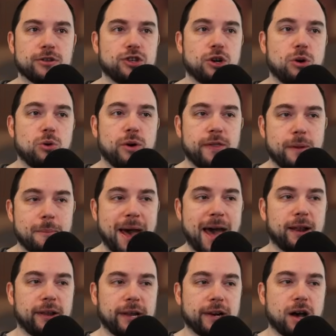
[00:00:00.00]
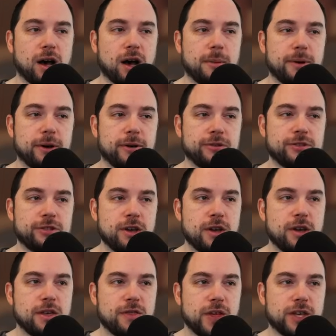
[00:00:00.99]
So in the Madeline combos,
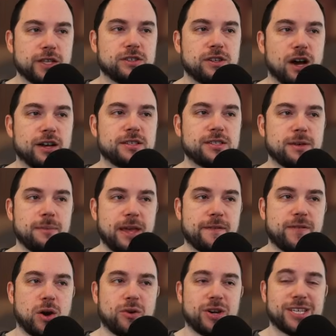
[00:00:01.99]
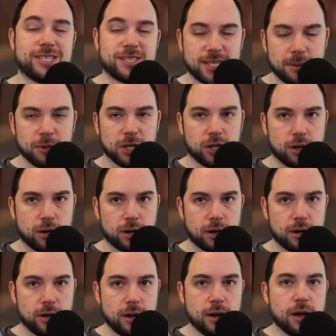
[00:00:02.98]
this does something very
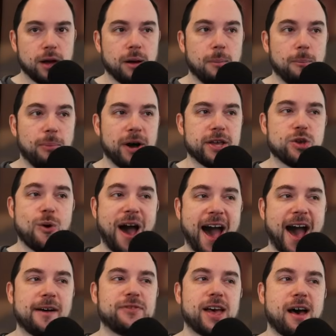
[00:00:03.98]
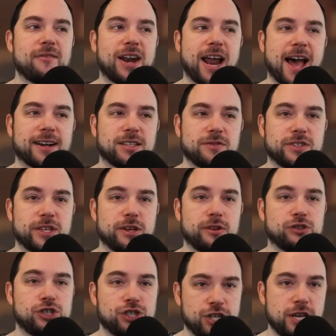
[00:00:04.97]
similar, but you have to have an active
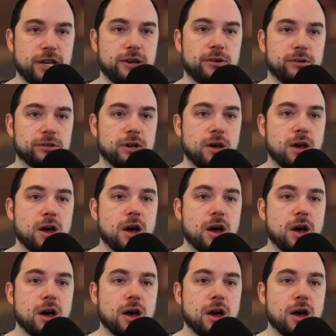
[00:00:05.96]
skill shield.